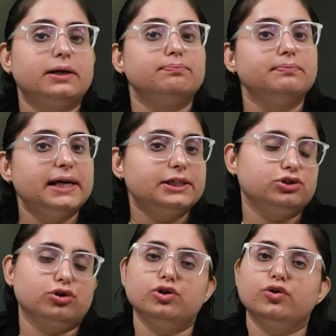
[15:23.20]
but make
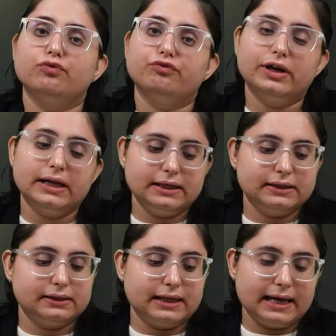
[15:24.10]
sure you
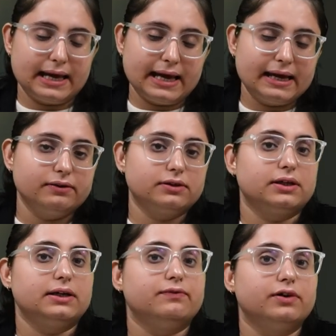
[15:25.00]
fill
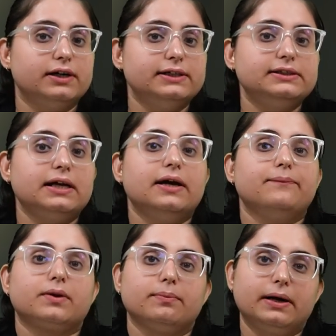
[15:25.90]
the words,
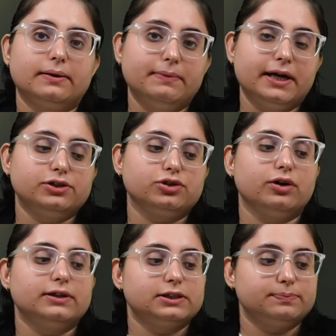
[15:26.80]
but make
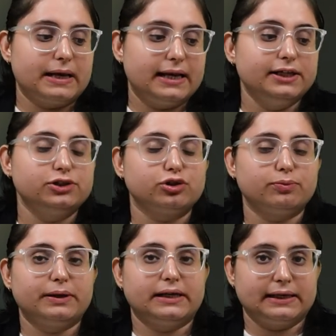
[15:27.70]
sure the spelling
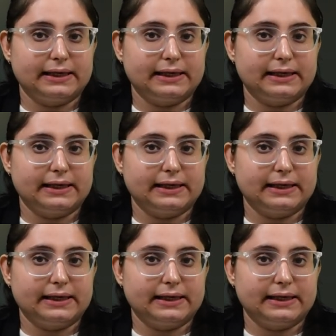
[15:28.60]
should be